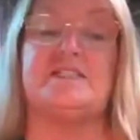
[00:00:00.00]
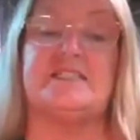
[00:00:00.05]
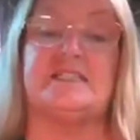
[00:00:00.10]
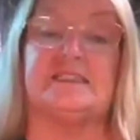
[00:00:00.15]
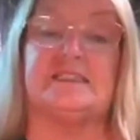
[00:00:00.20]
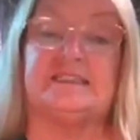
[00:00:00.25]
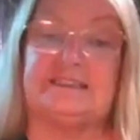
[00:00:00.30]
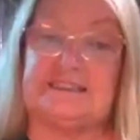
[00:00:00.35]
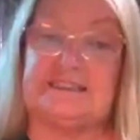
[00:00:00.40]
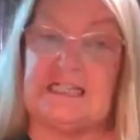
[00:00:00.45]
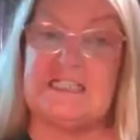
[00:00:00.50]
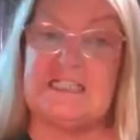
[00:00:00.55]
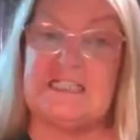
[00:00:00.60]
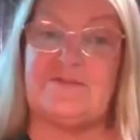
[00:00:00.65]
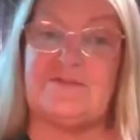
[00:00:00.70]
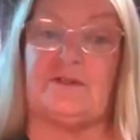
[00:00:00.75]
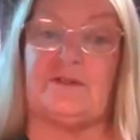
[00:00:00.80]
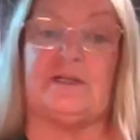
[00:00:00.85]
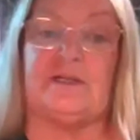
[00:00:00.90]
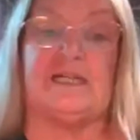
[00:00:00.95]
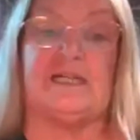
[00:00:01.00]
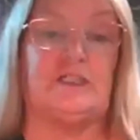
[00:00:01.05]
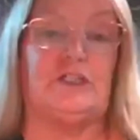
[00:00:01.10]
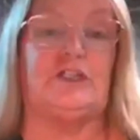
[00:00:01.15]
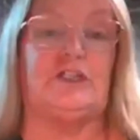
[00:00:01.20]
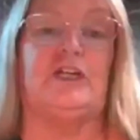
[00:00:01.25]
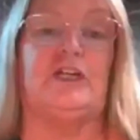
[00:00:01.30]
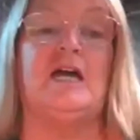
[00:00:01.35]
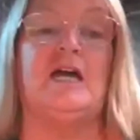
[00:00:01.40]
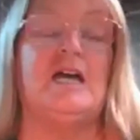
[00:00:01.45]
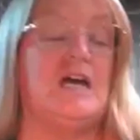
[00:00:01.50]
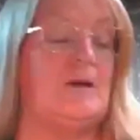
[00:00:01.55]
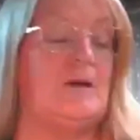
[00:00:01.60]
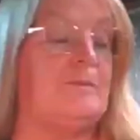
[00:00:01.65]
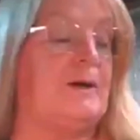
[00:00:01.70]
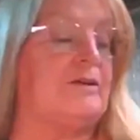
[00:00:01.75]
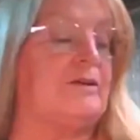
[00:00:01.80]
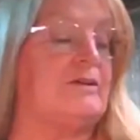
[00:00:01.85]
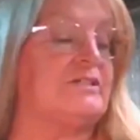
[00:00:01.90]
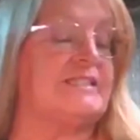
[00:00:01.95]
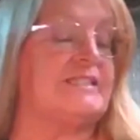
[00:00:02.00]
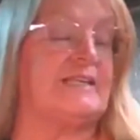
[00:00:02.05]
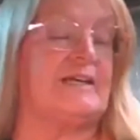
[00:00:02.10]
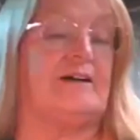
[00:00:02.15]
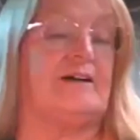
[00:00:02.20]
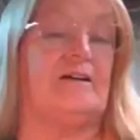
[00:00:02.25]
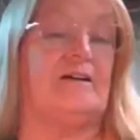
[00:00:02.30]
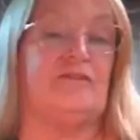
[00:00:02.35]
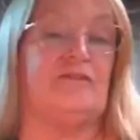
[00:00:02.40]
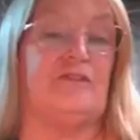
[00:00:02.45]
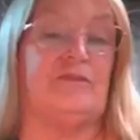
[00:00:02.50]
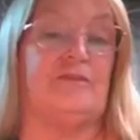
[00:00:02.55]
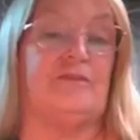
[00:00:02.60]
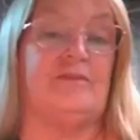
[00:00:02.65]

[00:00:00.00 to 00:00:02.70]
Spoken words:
successful and good about herself.